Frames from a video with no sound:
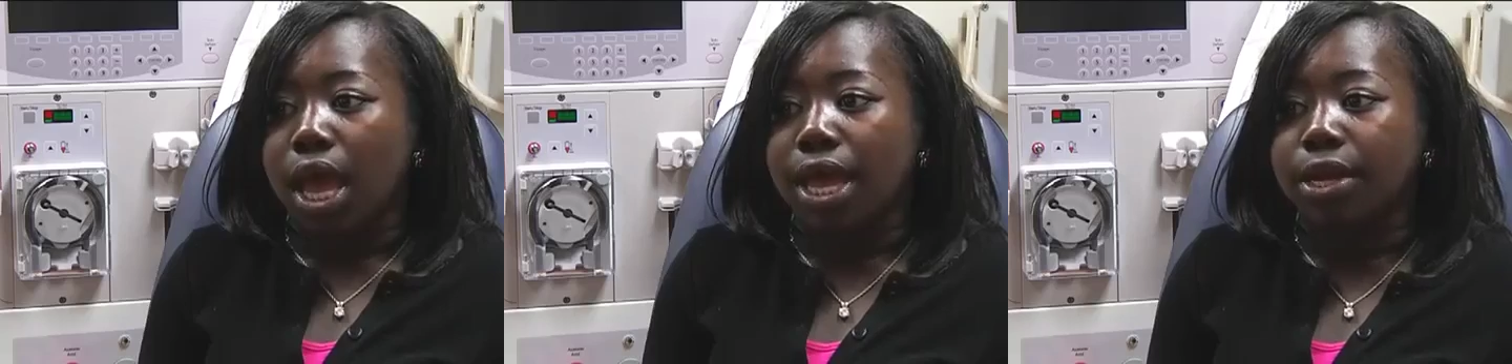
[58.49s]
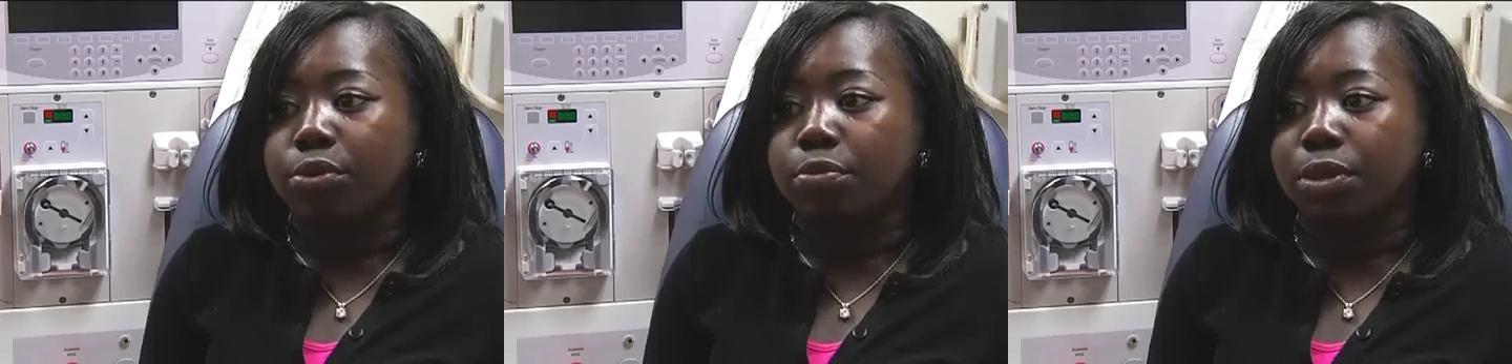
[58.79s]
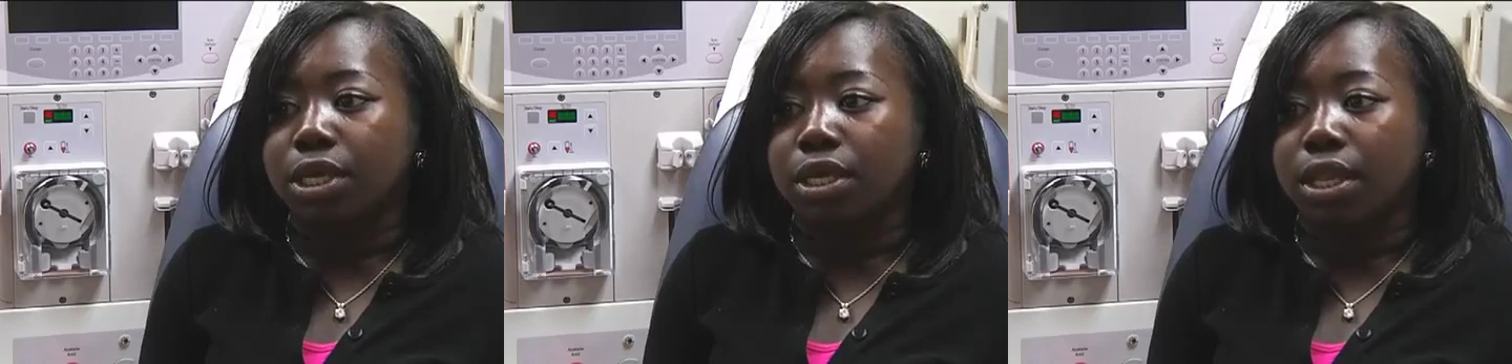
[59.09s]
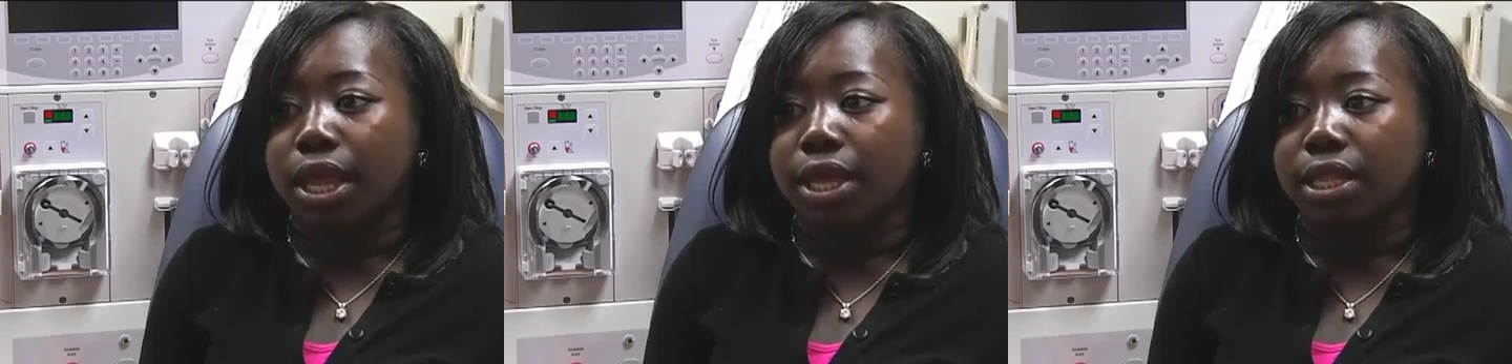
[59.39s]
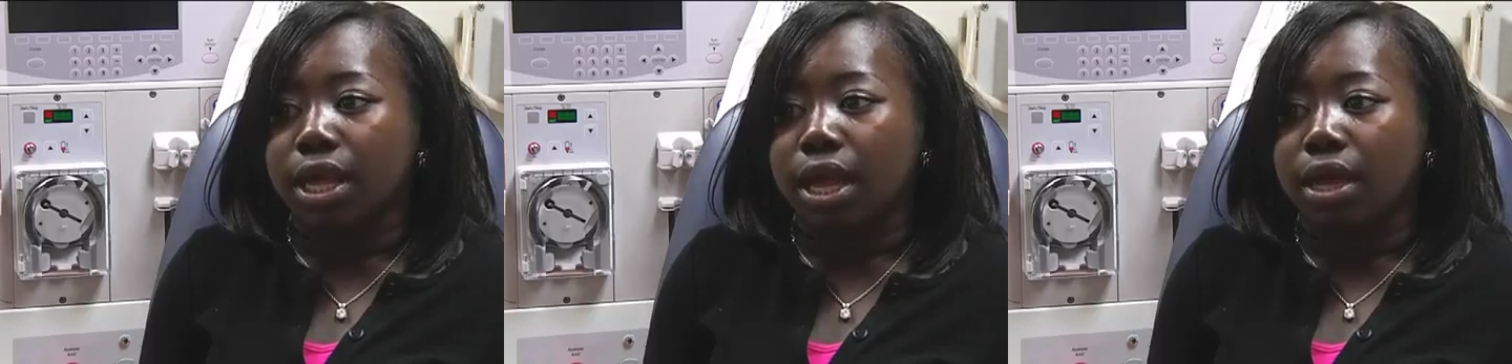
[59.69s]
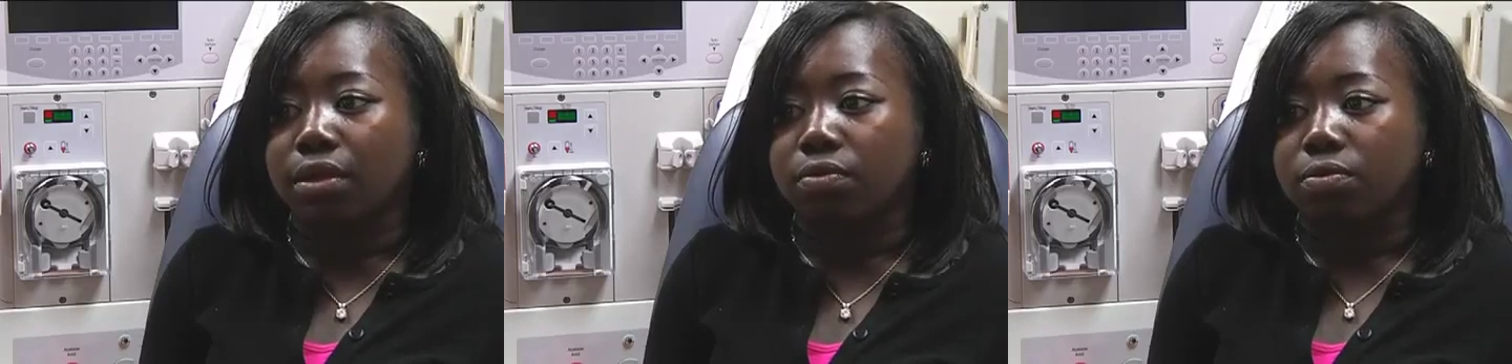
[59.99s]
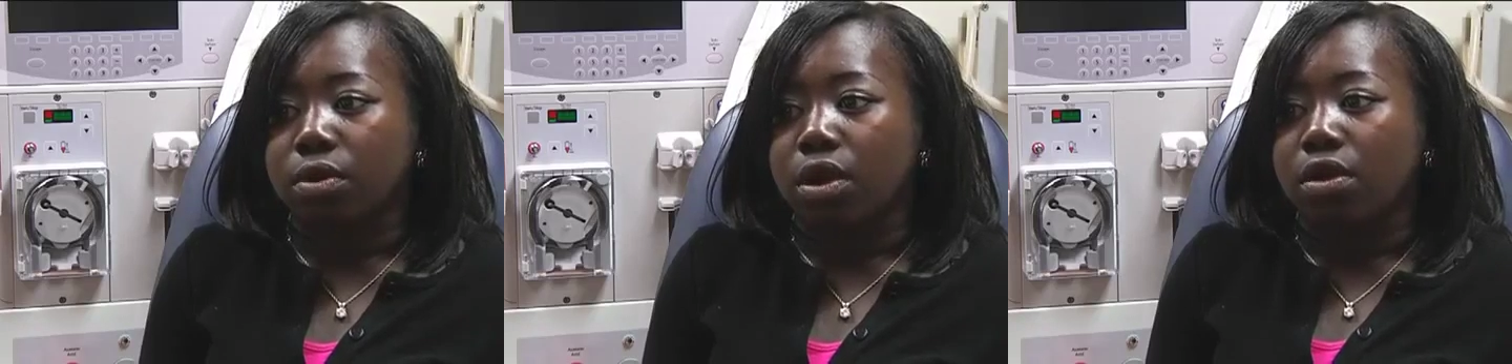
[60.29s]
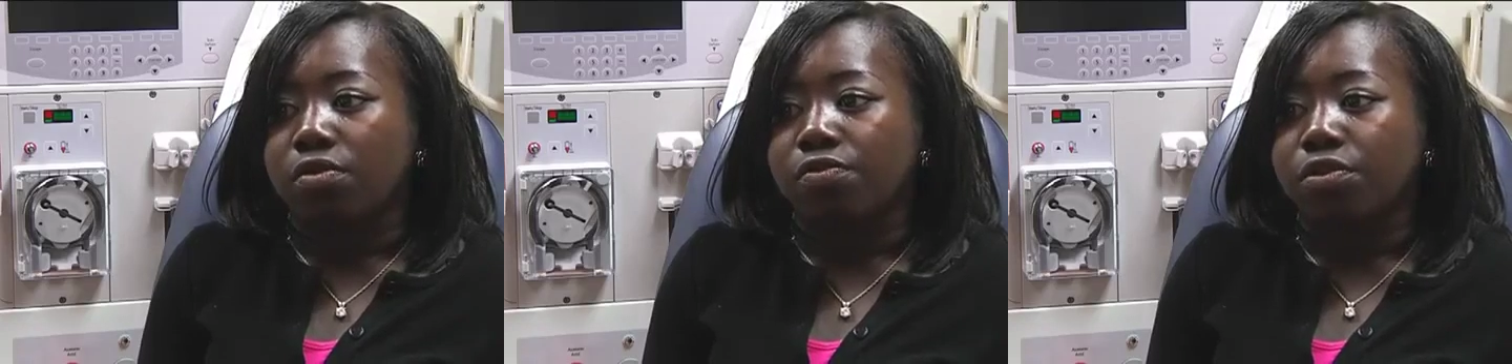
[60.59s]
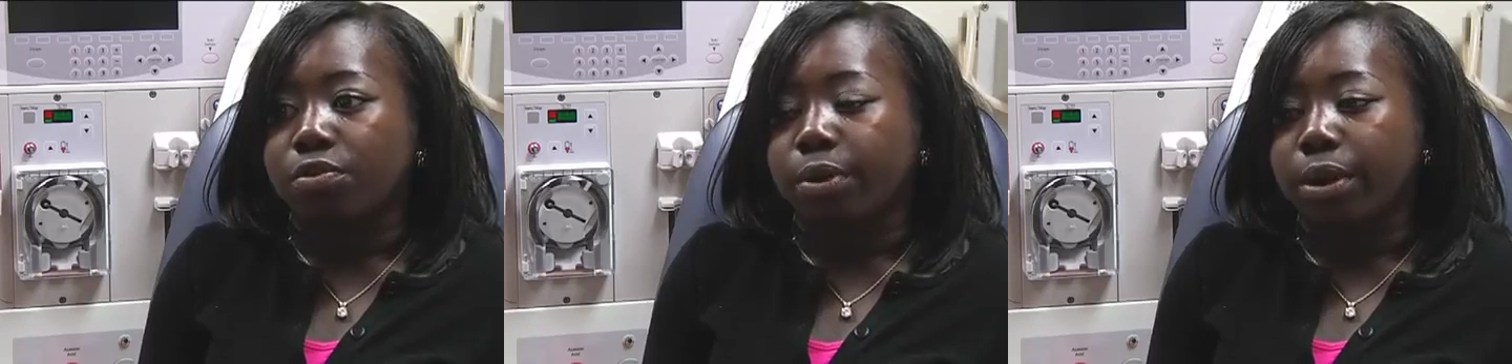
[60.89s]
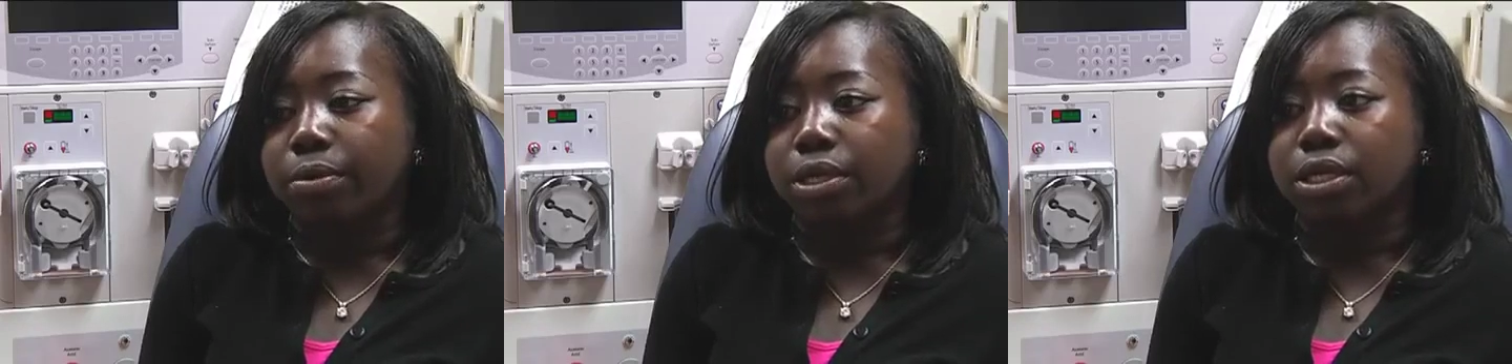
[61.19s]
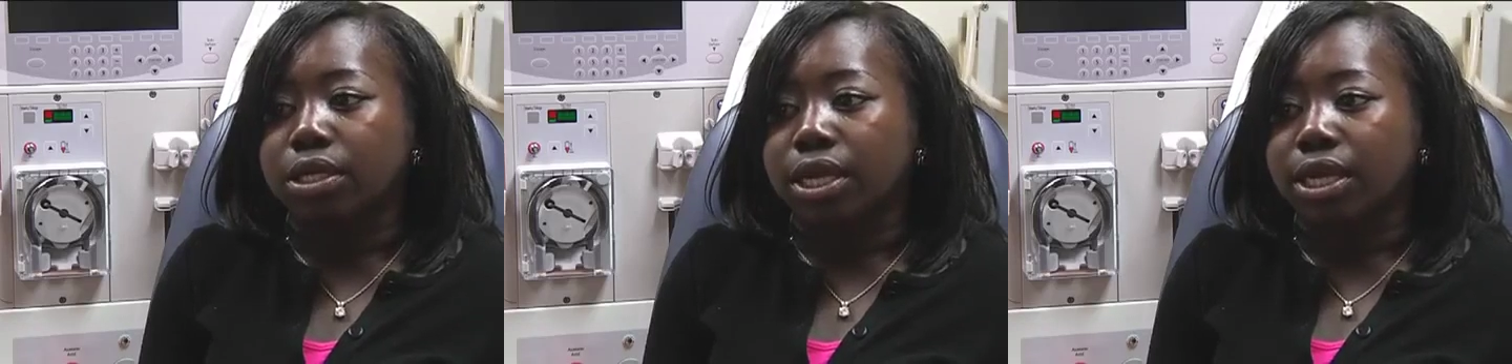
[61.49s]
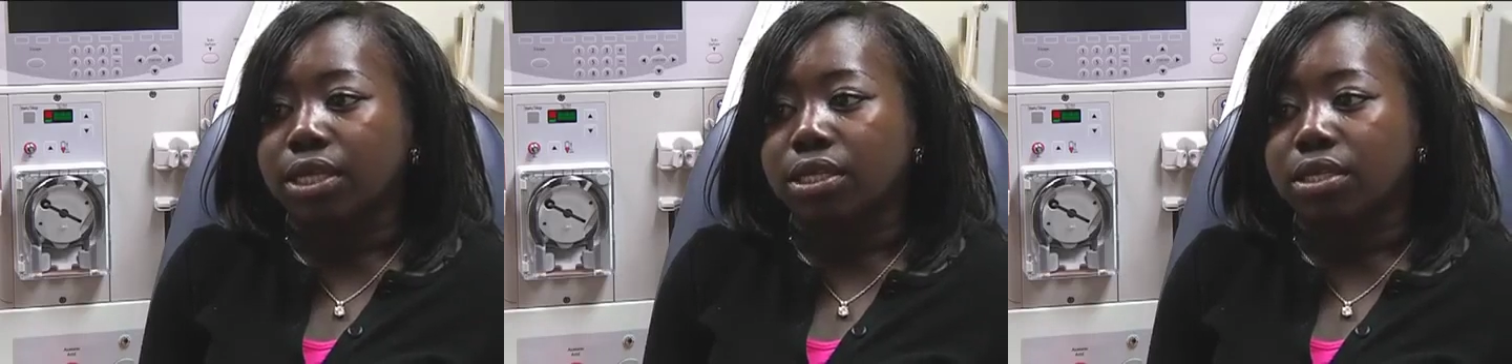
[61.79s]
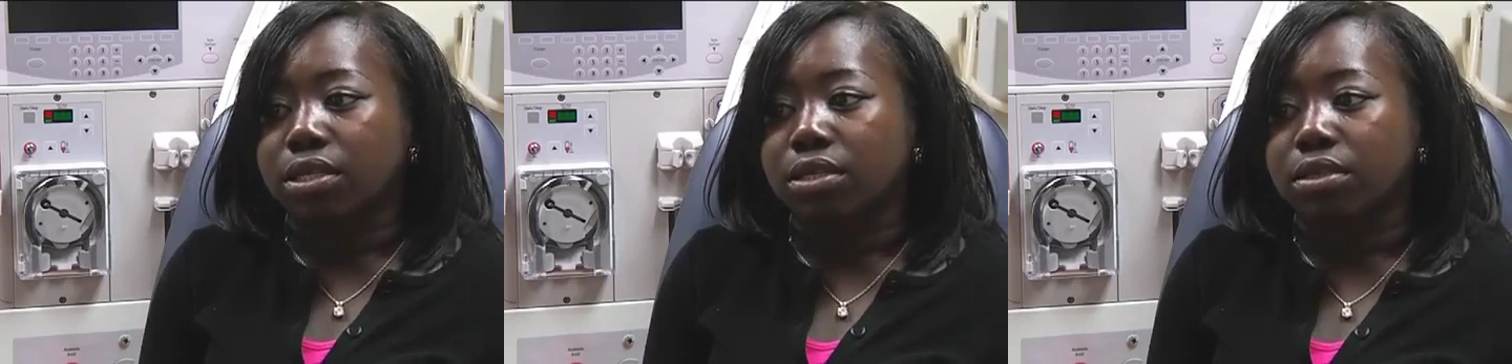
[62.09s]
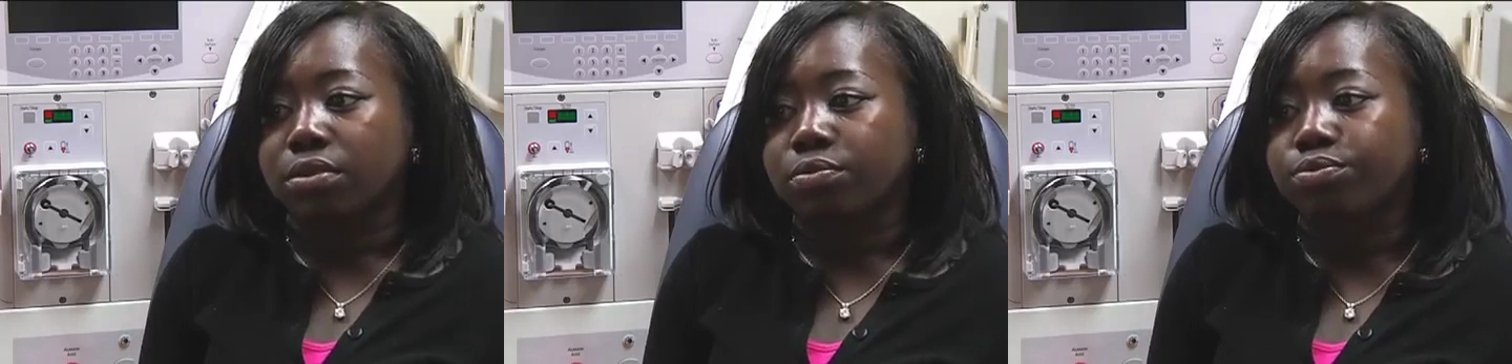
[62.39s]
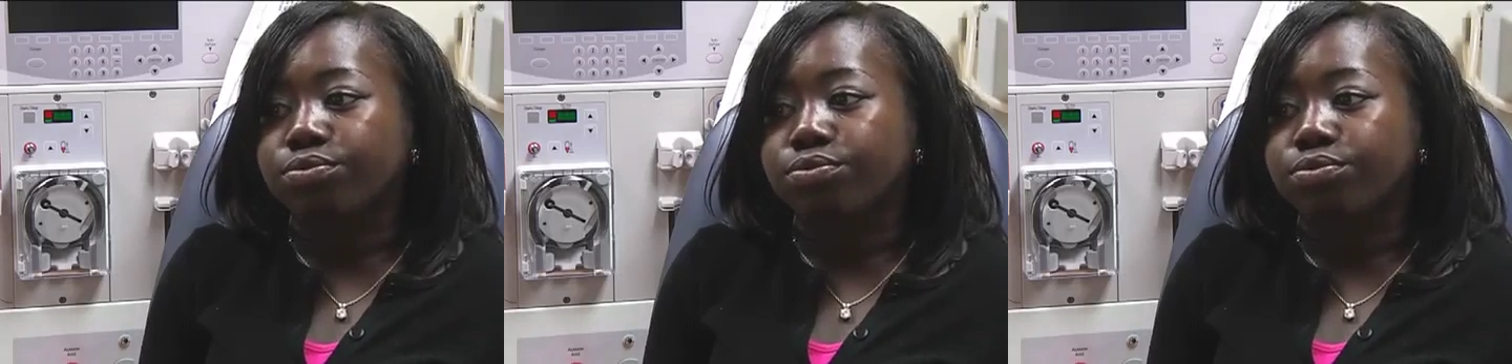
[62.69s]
And it will be like that for probably the next